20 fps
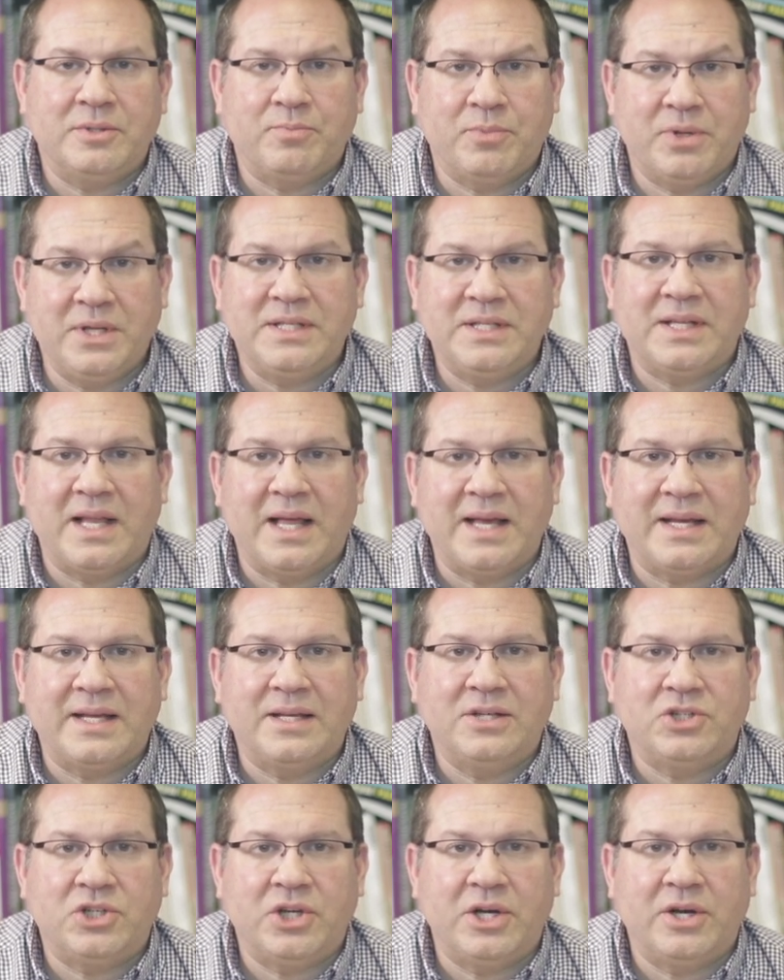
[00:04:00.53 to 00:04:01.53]
please like
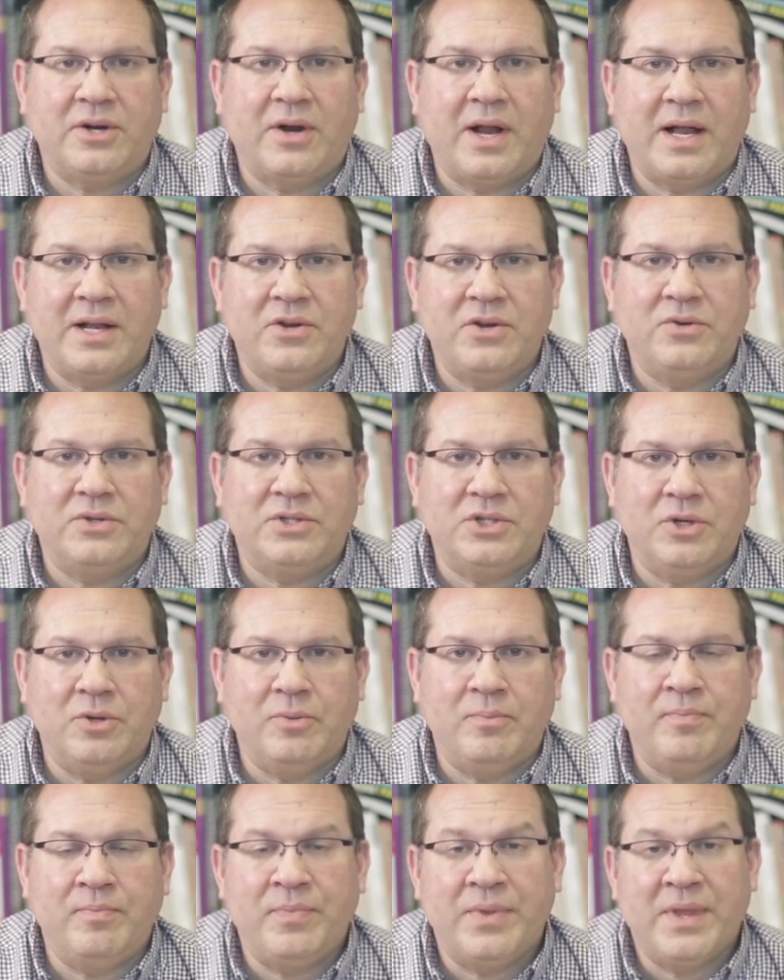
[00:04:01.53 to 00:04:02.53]
and share on
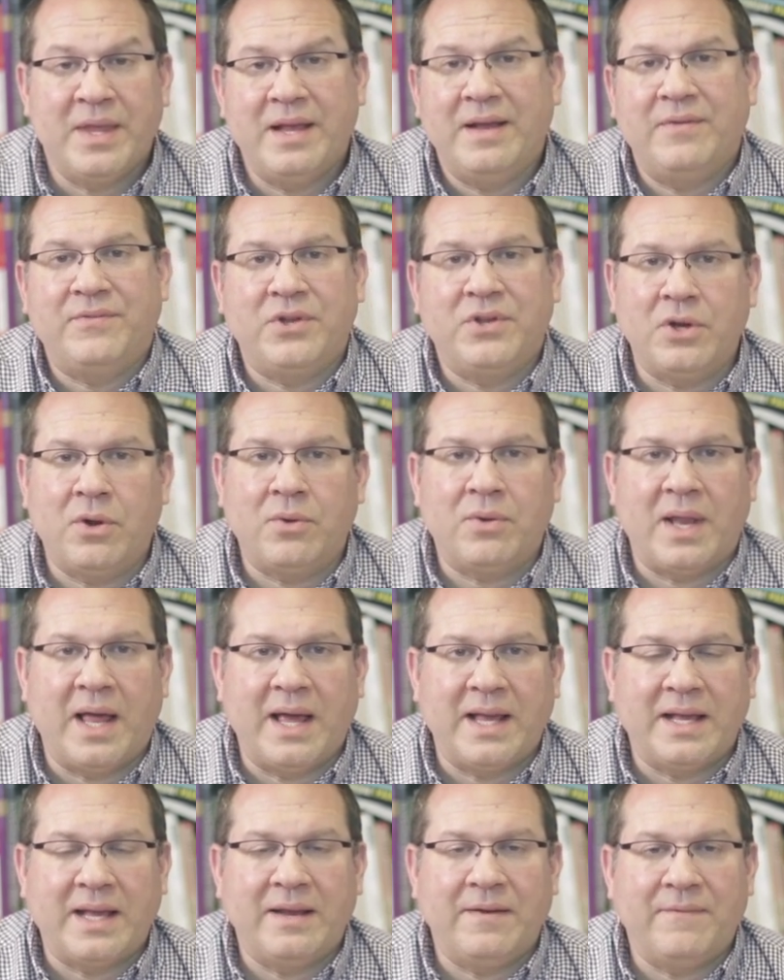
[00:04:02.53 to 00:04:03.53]
YouTube. If you don't
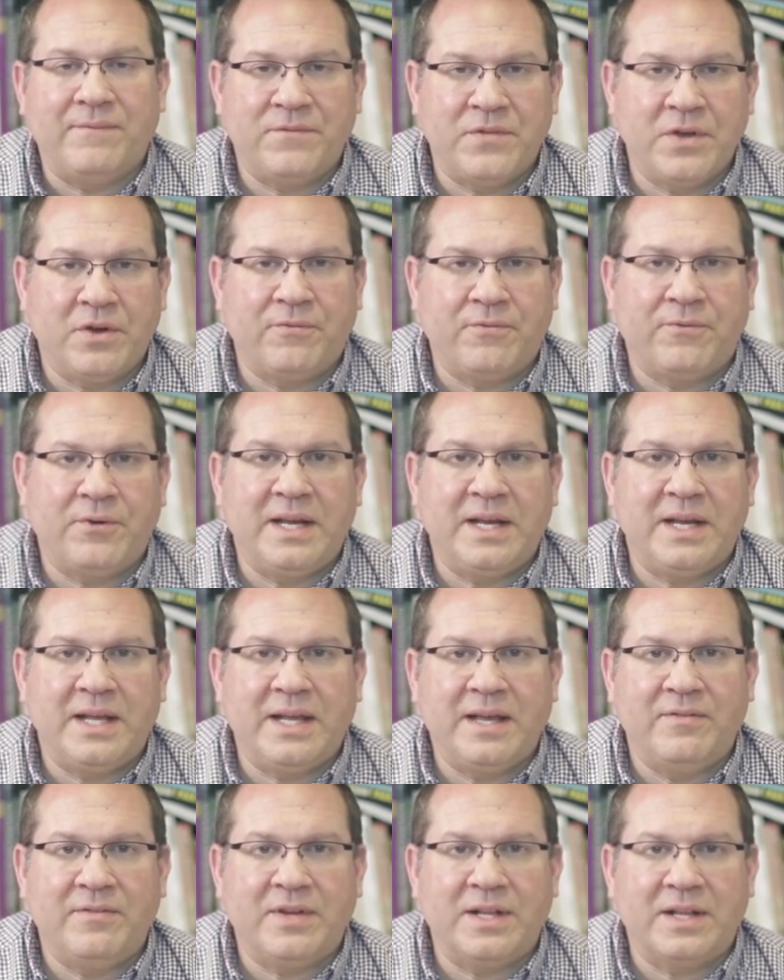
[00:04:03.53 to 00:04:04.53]
like it, feel free to
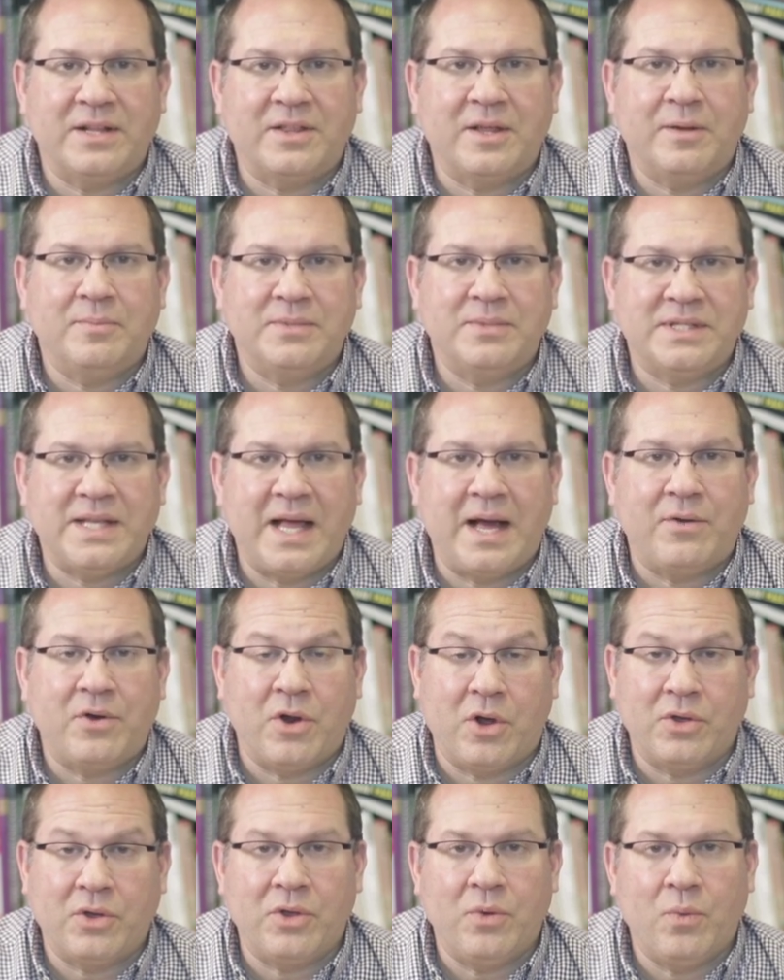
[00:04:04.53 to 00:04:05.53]
give it a thumbs down
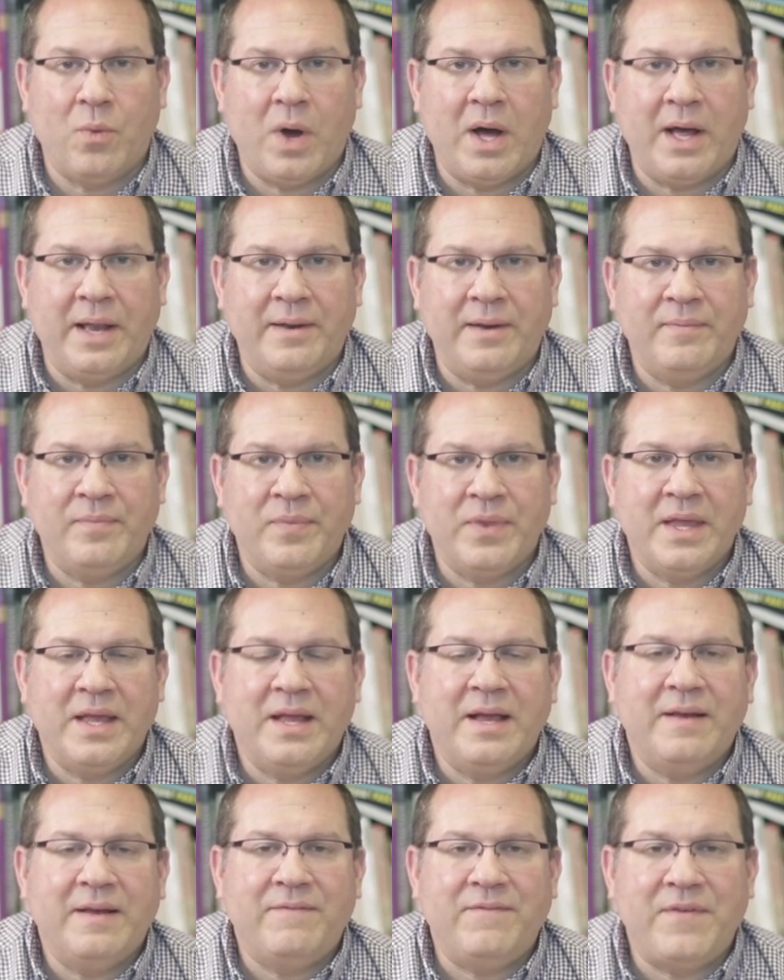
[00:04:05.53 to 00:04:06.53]
all you want.
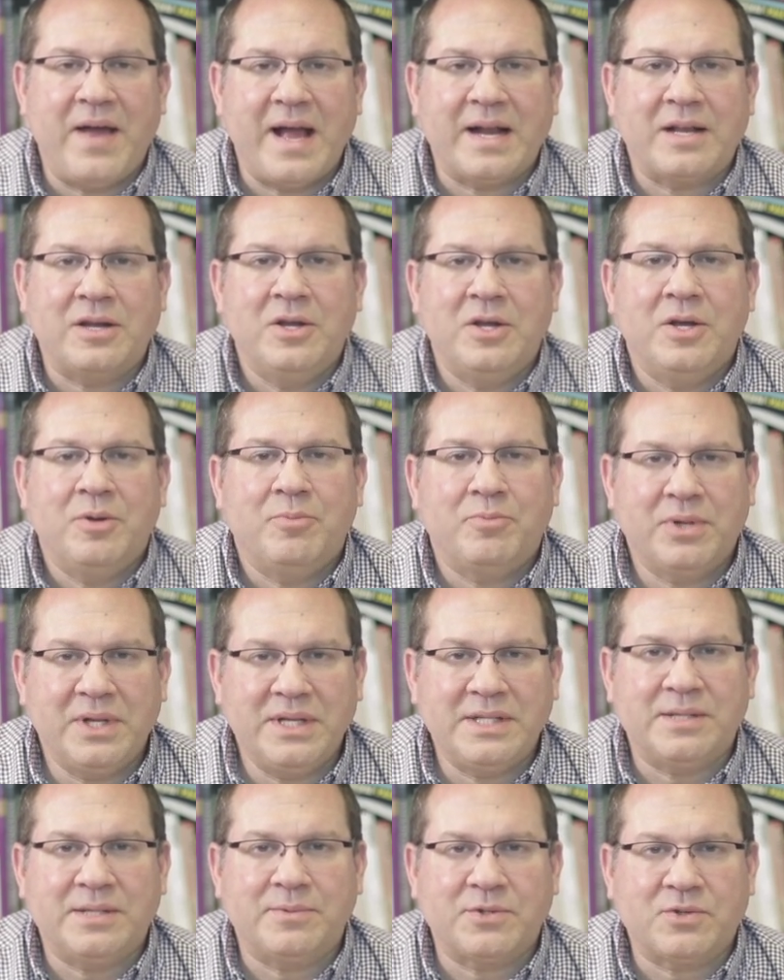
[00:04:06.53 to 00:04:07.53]
In fact,
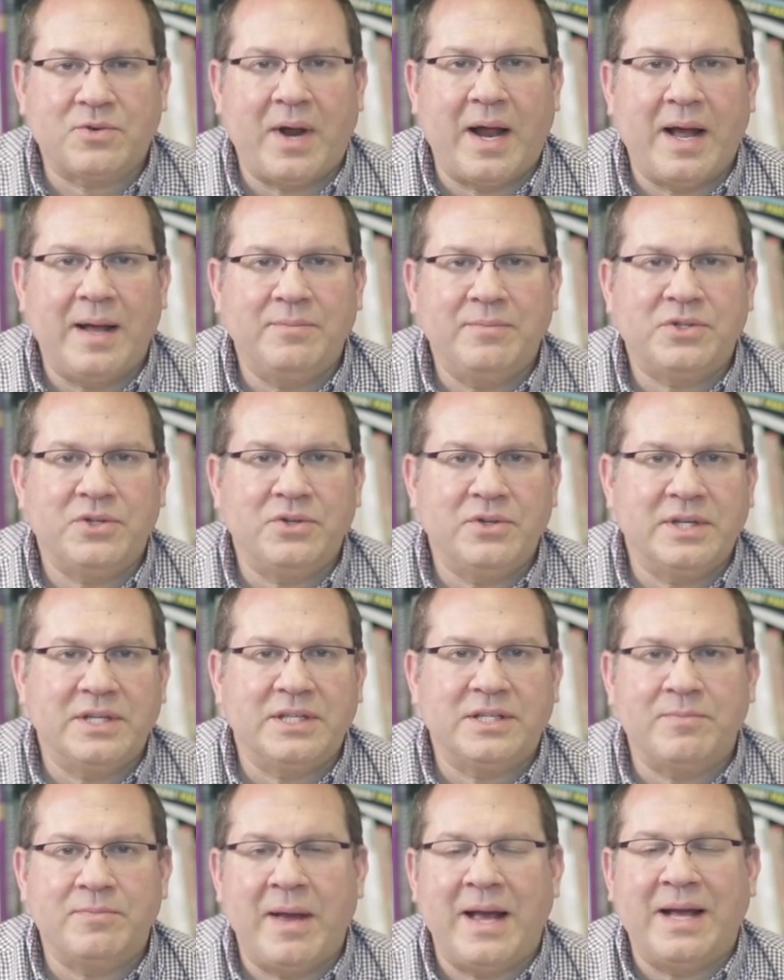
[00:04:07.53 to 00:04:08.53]
please subscribe so you
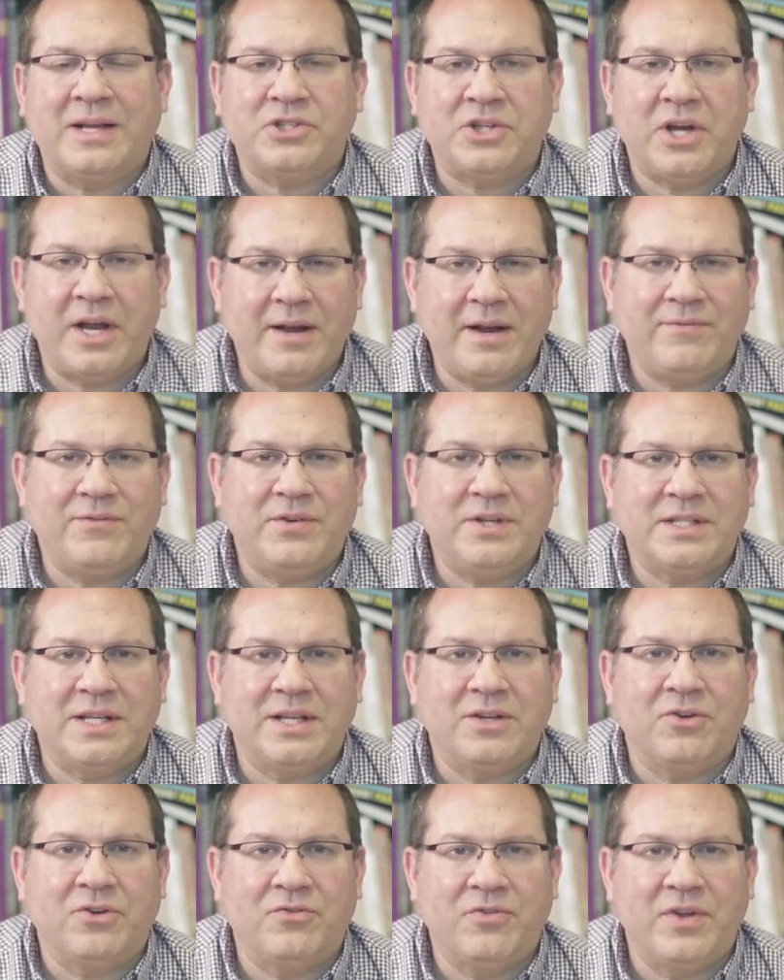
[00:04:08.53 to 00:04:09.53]
can smash every
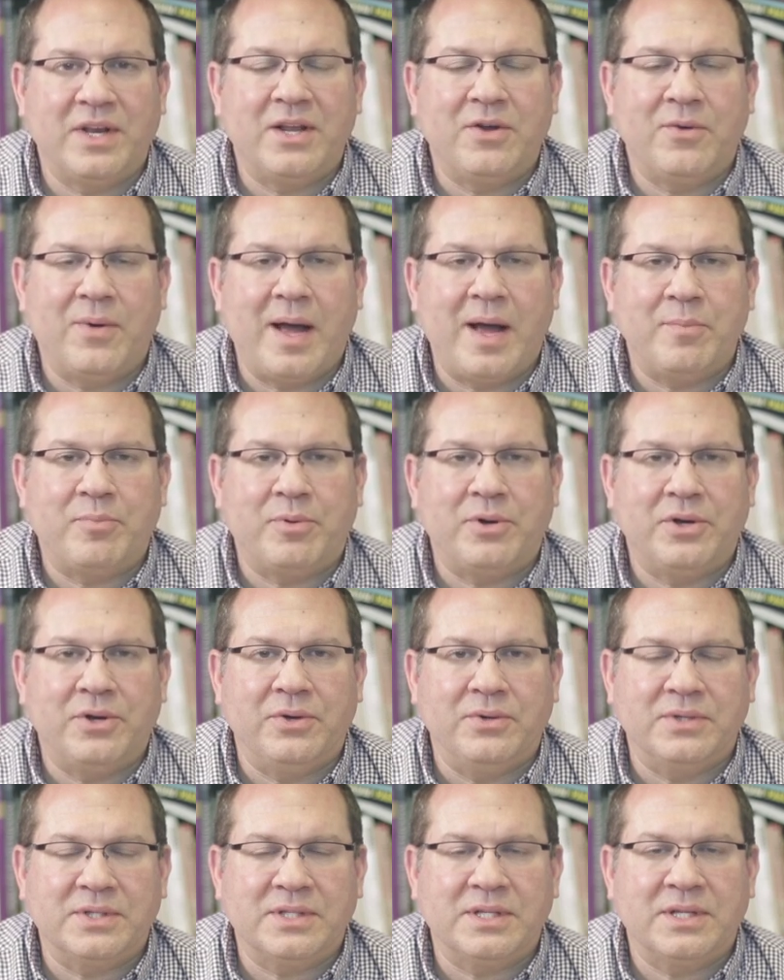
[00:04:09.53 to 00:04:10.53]
single video I
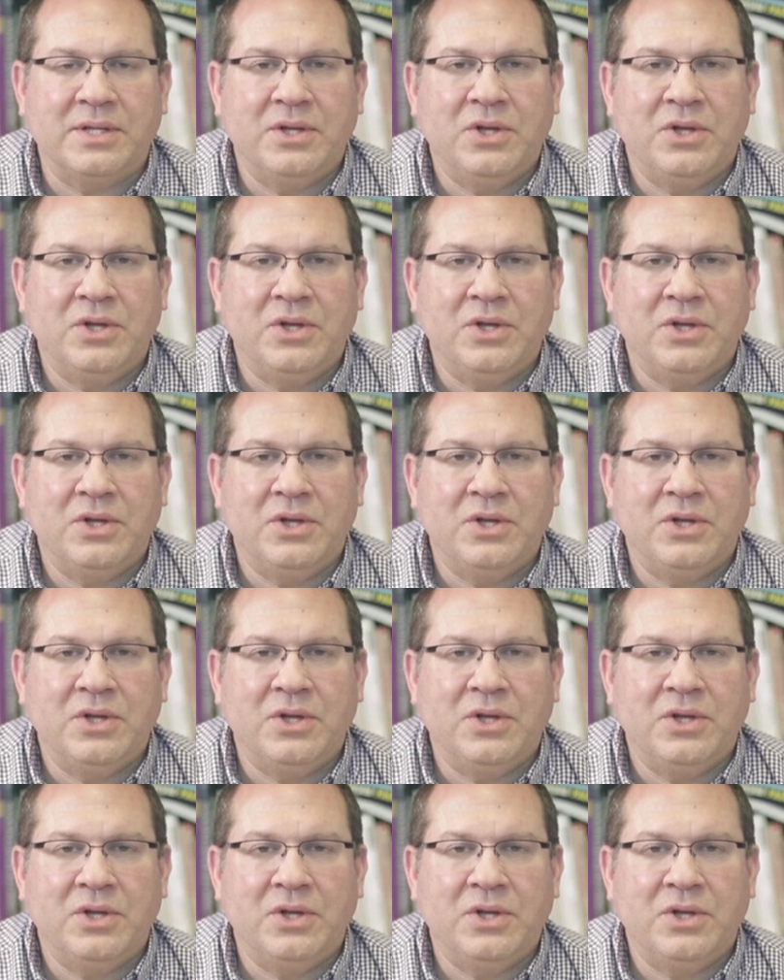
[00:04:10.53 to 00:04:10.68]
produce.